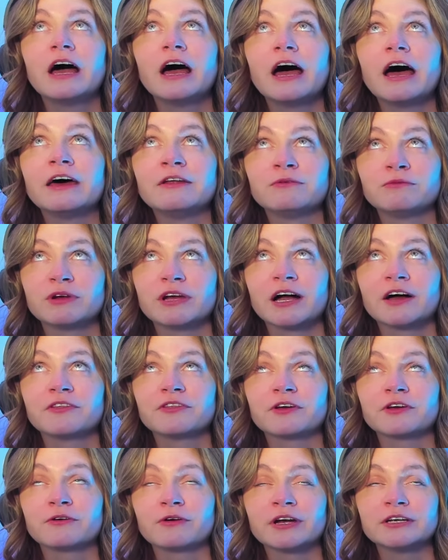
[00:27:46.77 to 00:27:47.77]
And we got
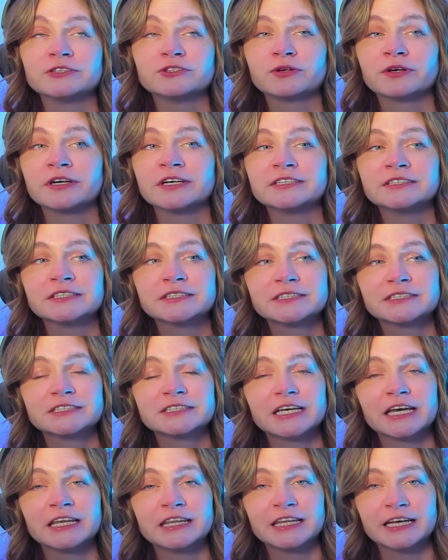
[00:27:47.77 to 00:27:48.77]
the Greyjoys.
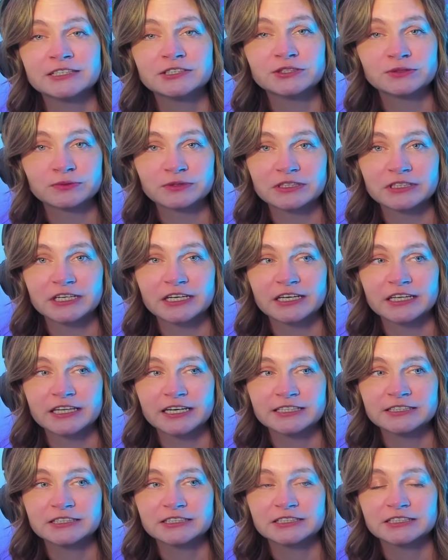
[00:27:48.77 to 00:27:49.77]
And
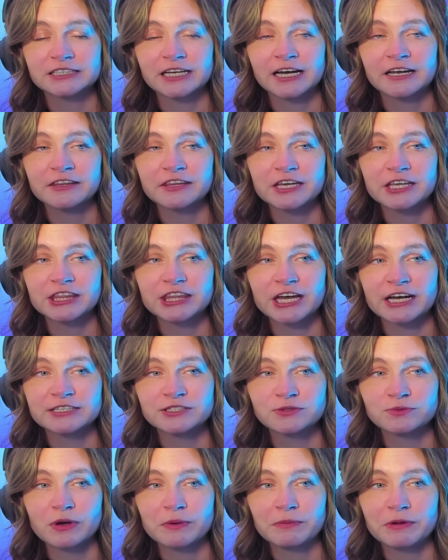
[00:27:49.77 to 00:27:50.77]
I think
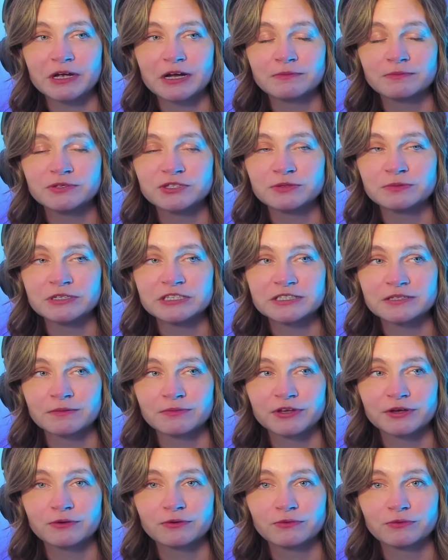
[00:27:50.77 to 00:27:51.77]
that's ramping up to be
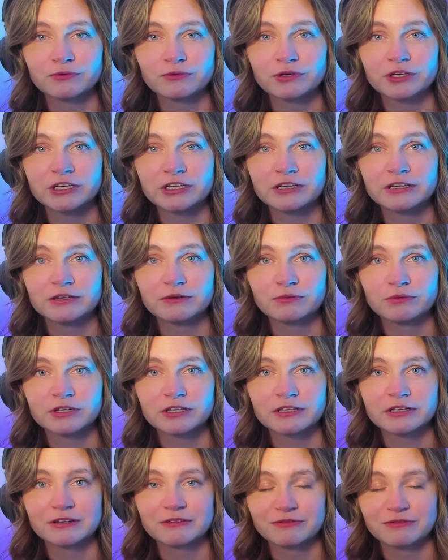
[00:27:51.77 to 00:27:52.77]
something really,
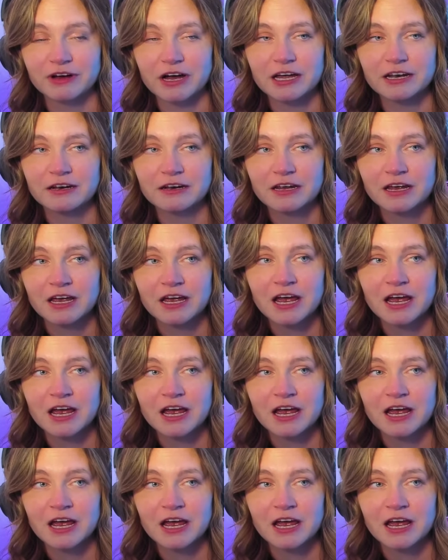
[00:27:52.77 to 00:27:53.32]
really fun.